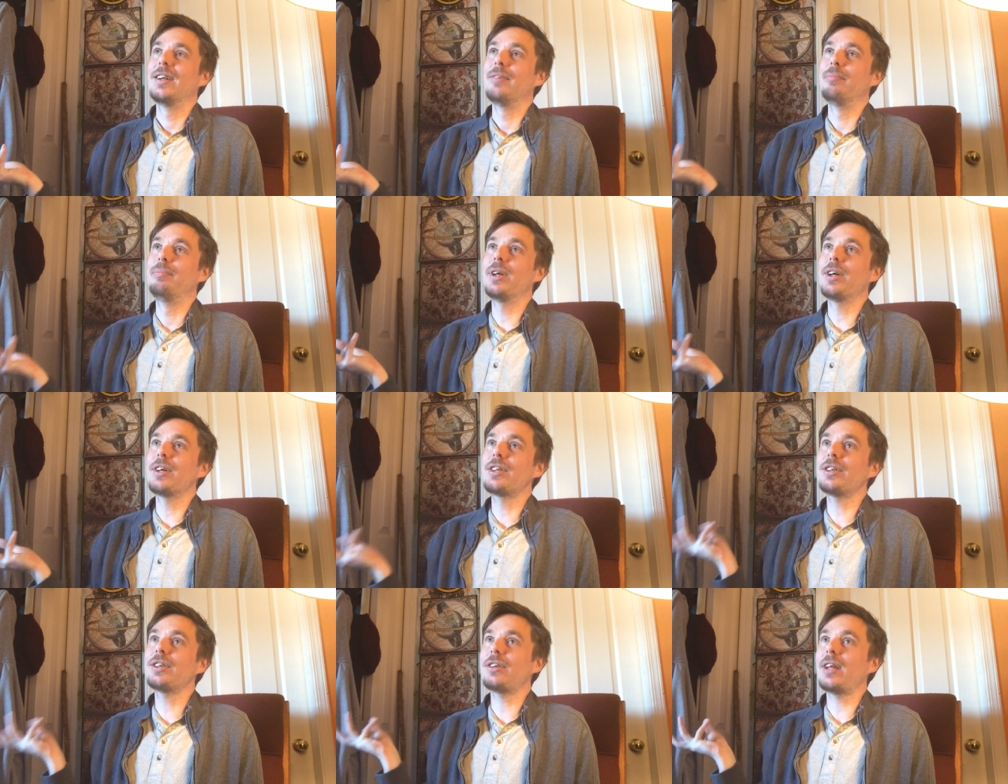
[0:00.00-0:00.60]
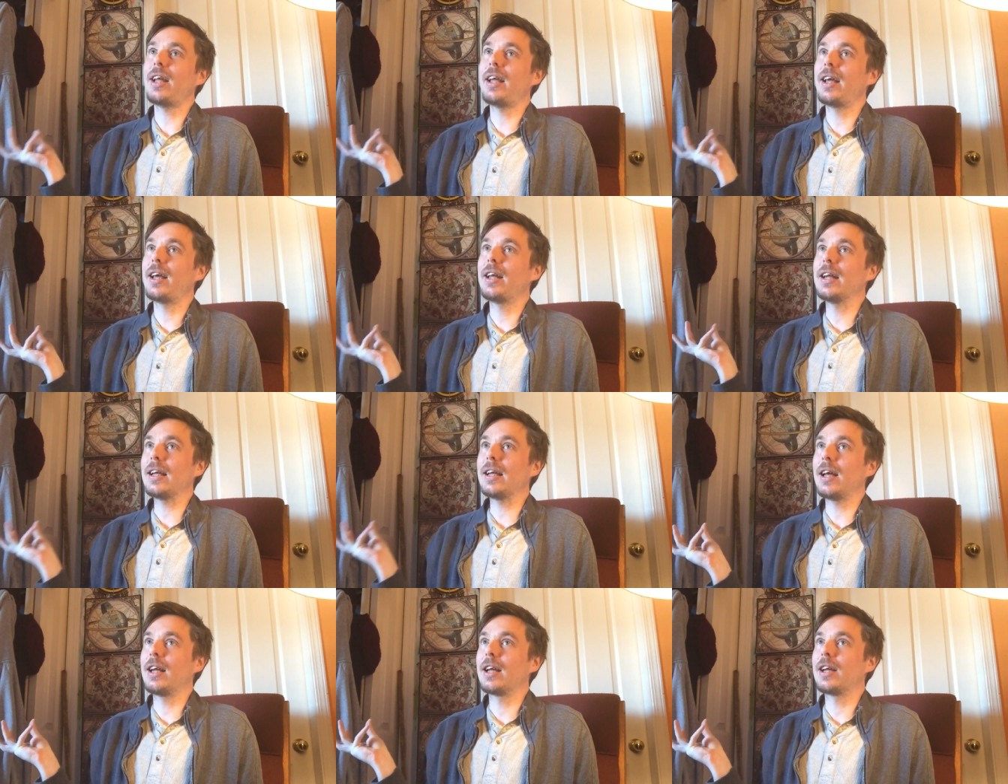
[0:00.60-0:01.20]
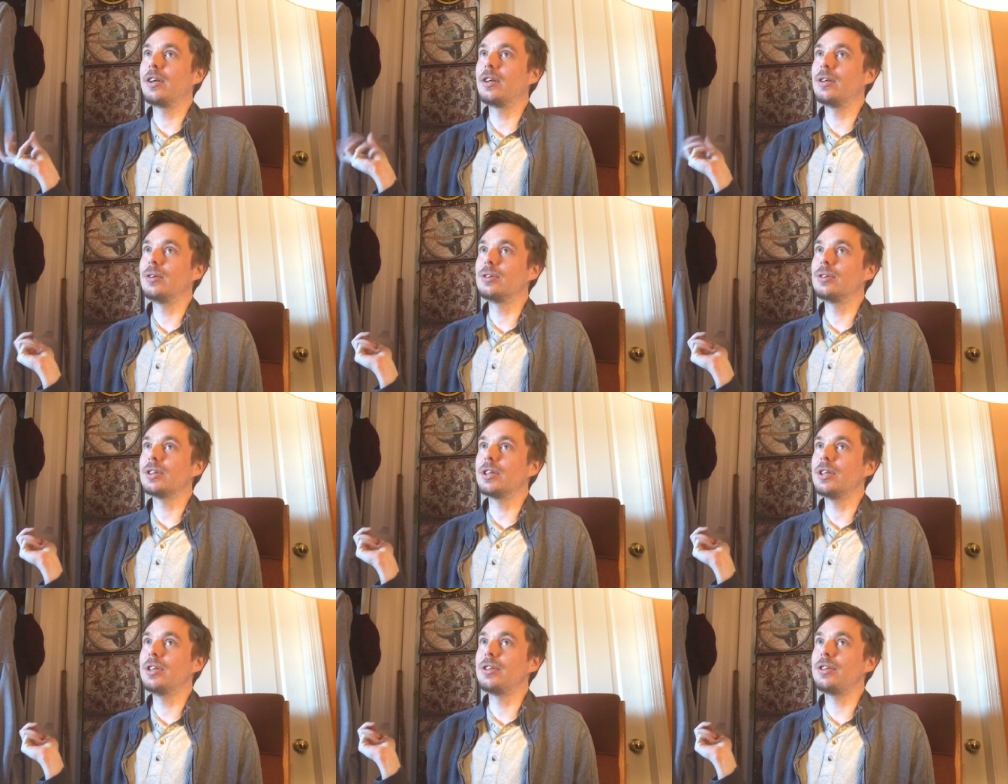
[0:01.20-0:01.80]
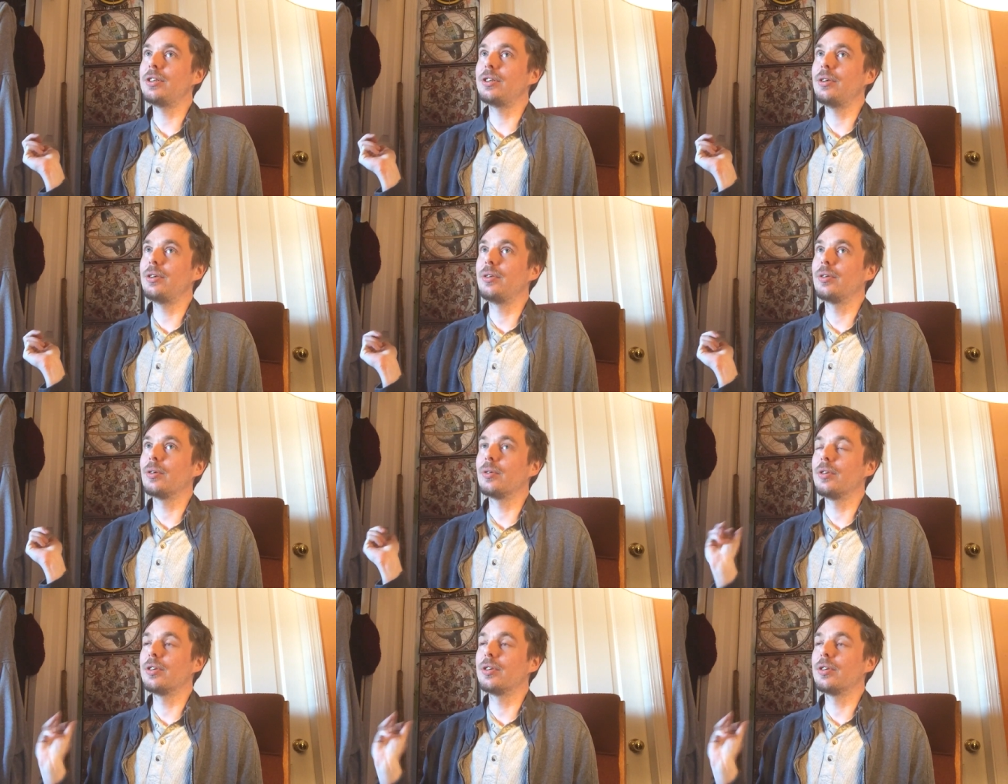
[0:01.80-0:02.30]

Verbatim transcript: Byung-Chul Han kind of goes into the,